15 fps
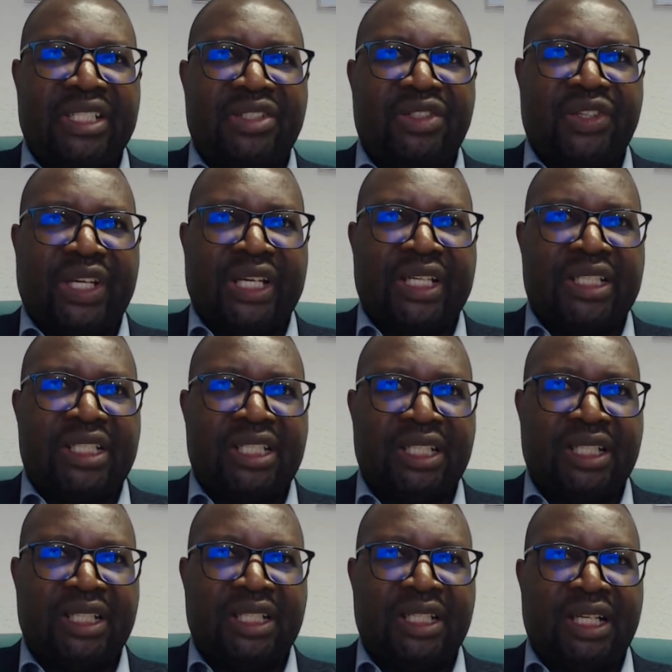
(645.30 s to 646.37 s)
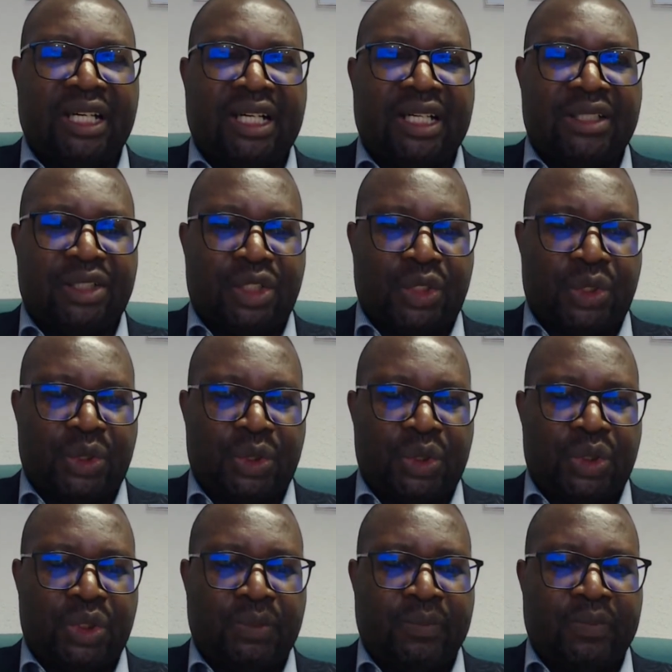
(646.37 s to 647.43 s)
tracked
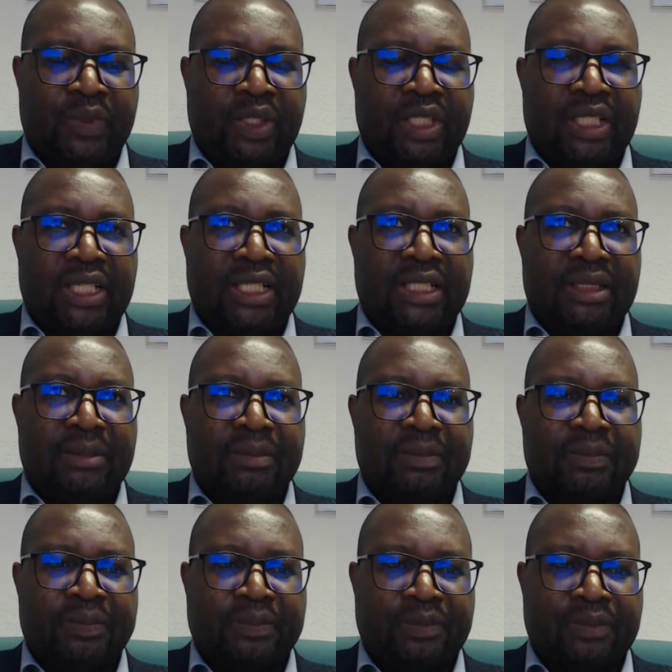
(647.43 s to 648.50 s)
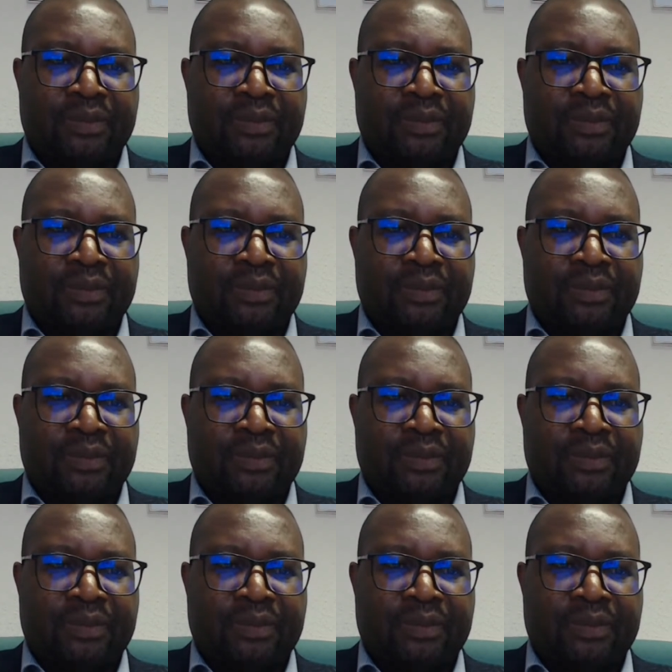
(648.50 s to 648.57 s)
to um,